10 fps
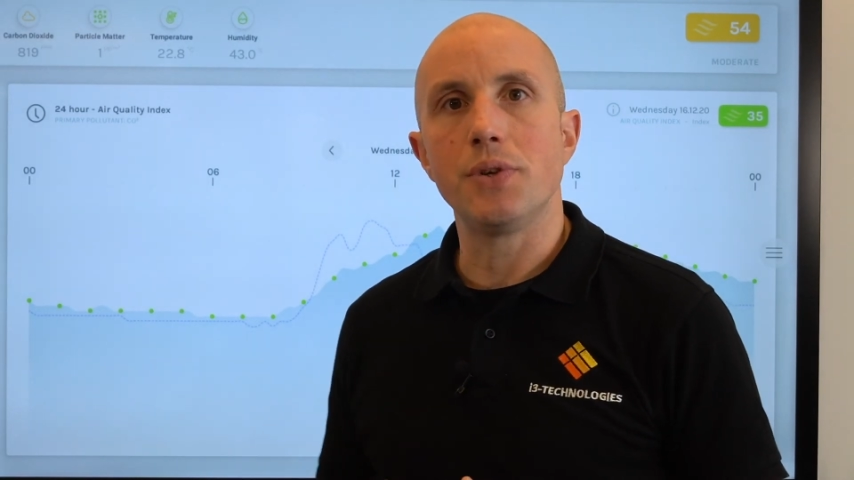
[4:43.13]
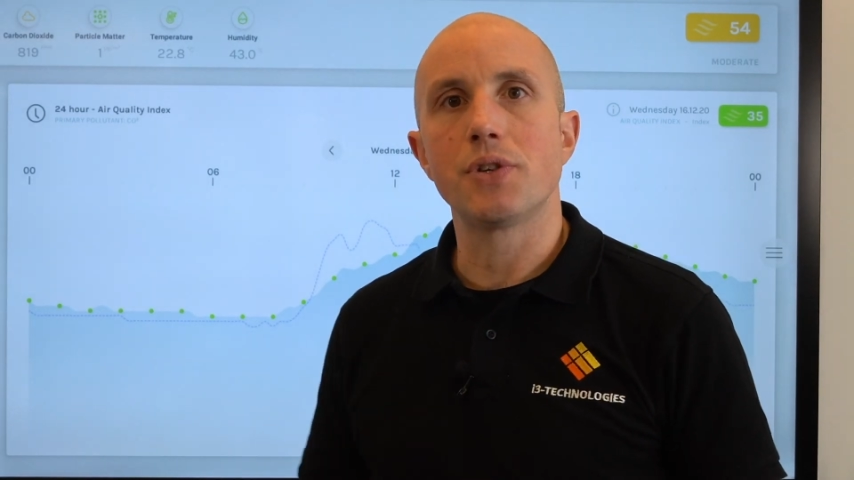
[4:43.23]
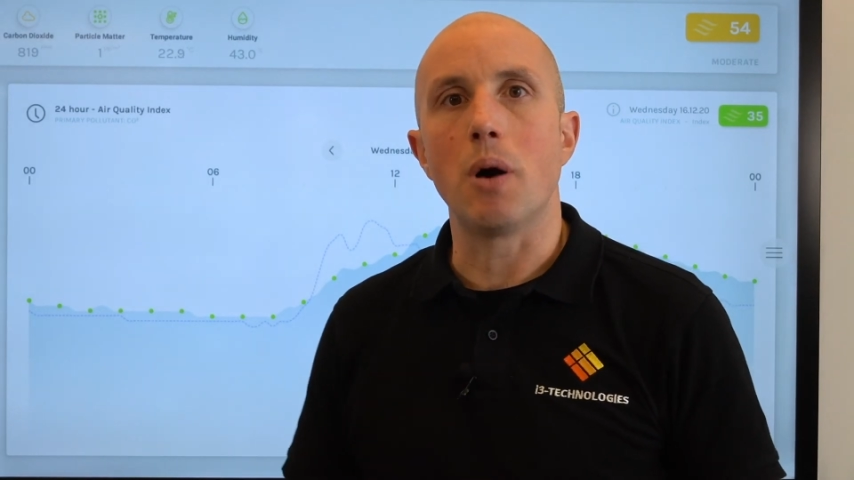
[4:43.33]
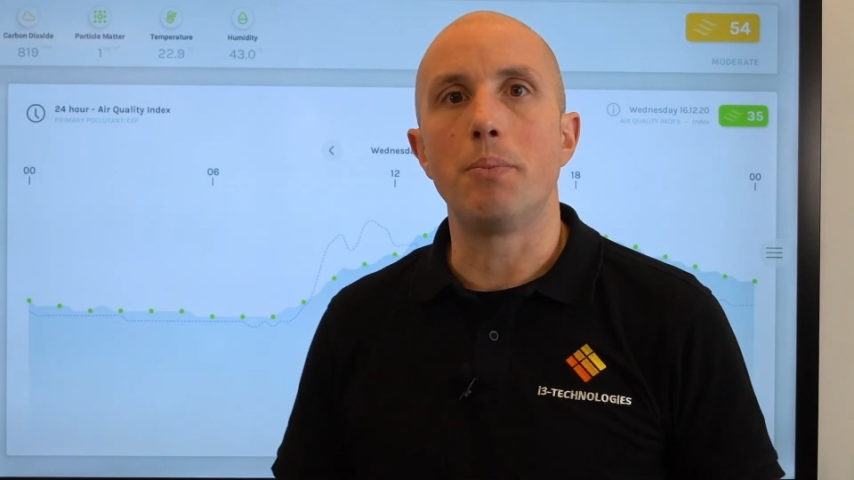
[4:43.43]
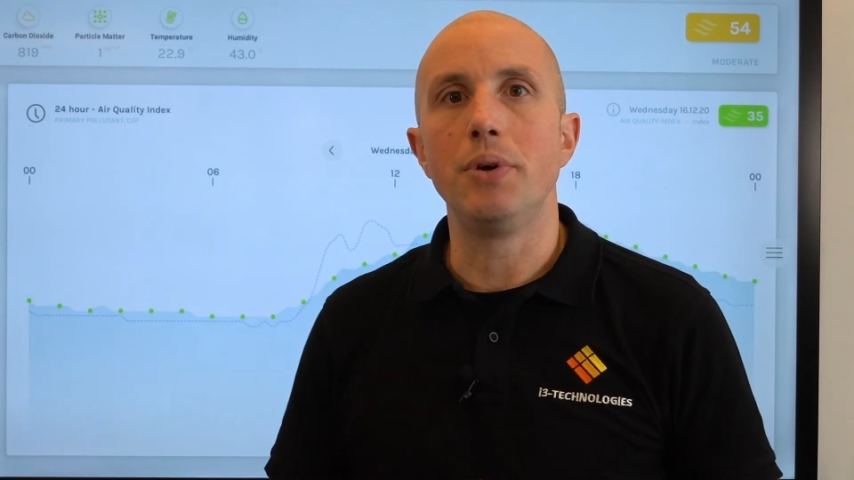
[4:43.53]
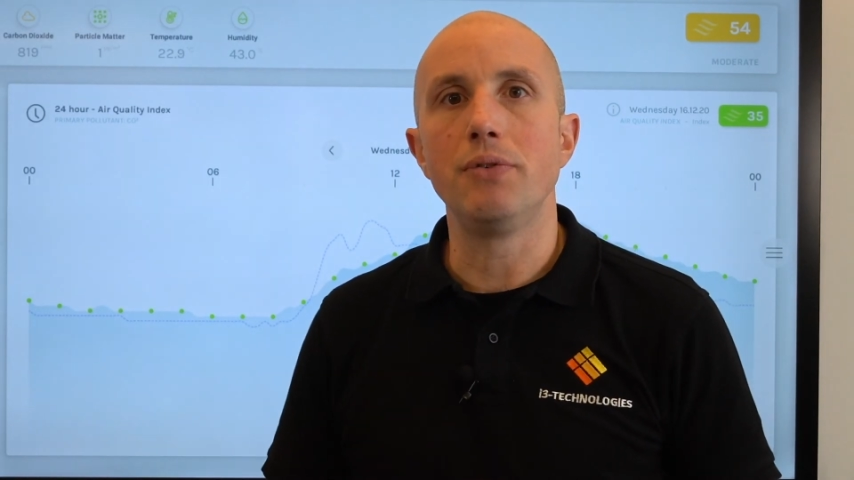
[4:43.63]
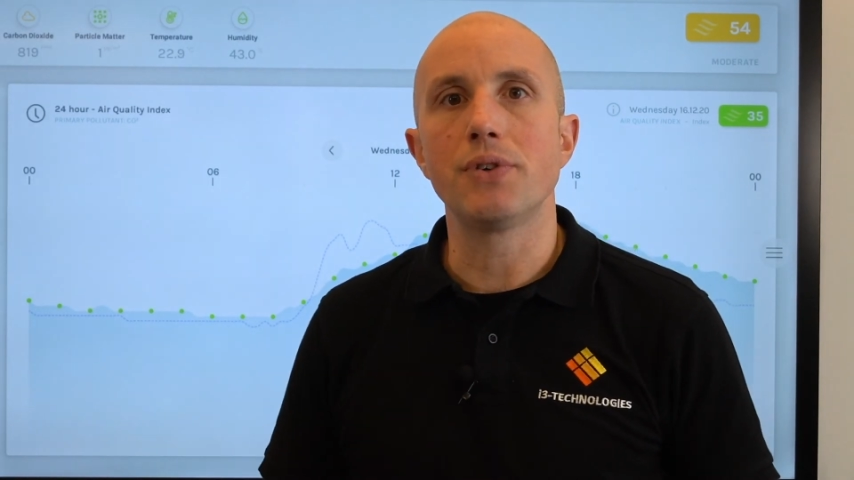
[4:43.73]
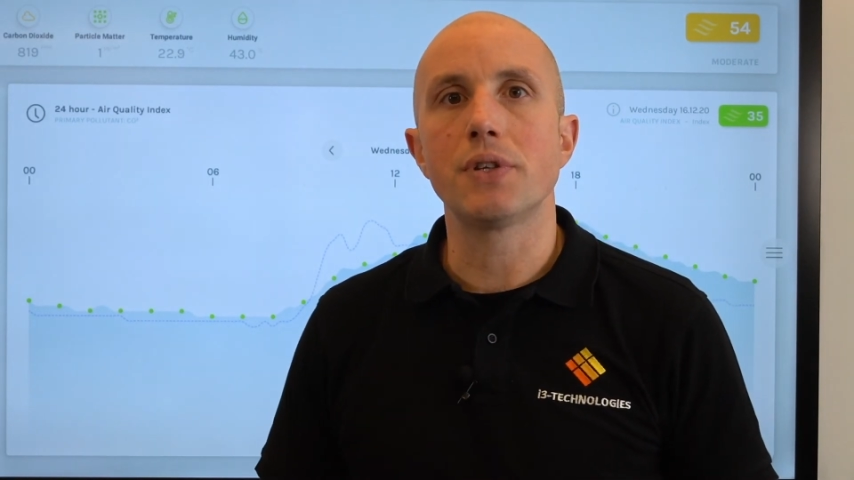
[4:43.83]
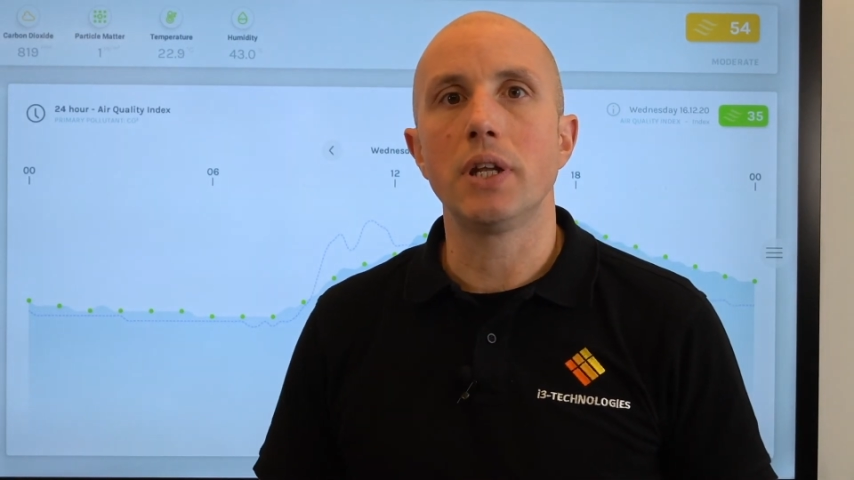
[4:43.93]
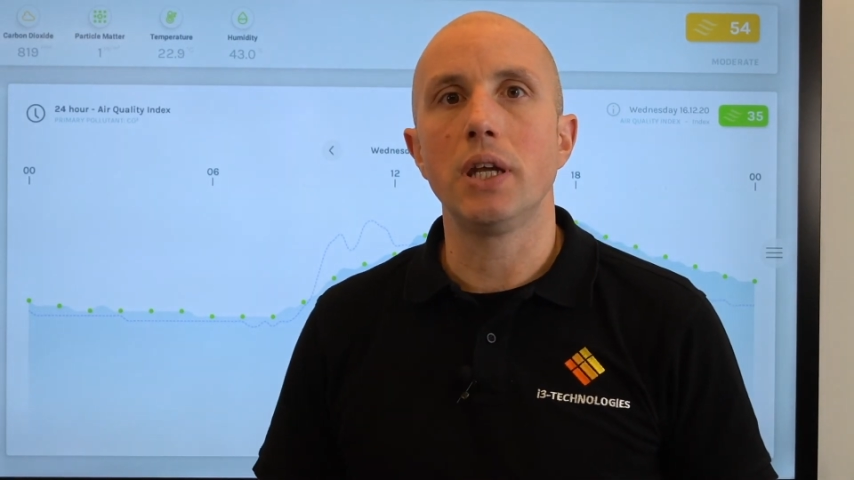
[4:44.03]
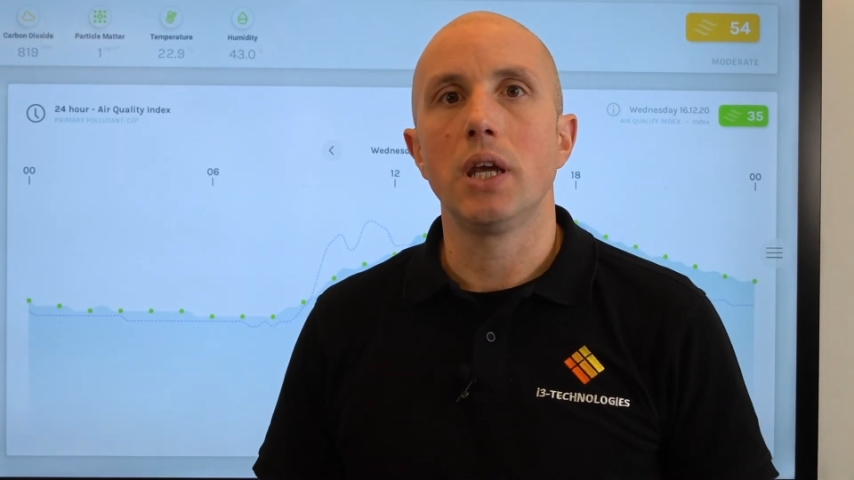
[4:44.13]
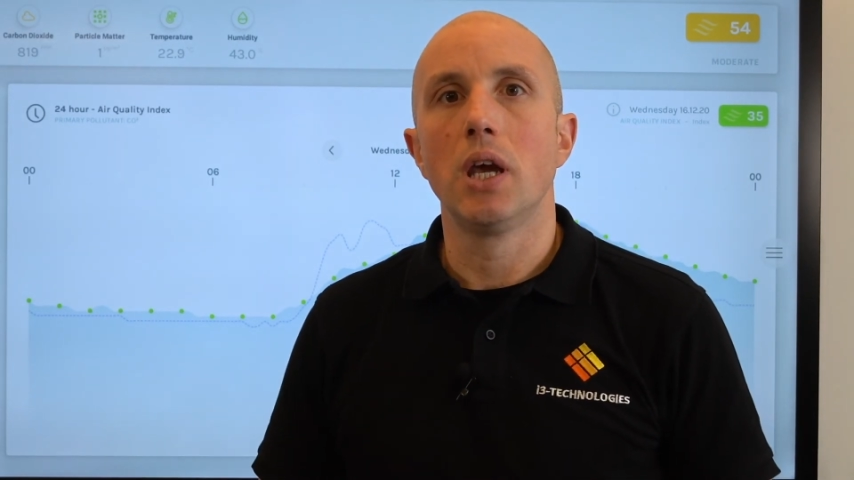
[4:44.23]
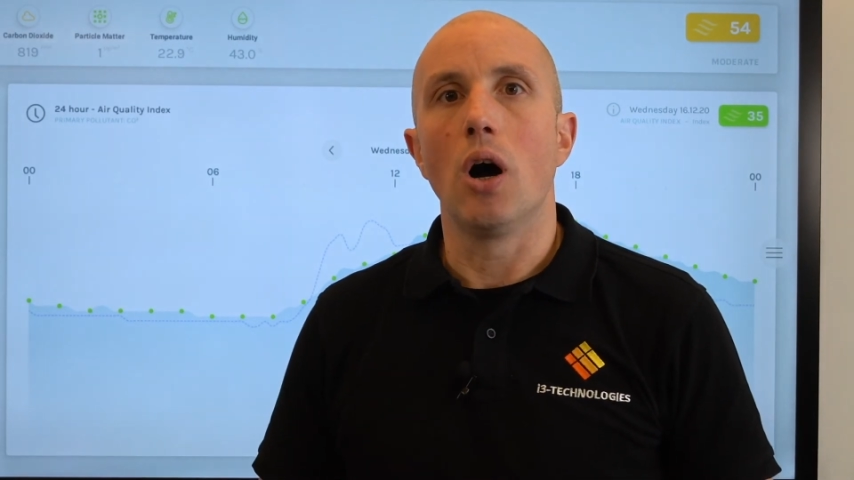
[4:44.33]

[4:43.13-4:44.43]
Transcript: we saw previously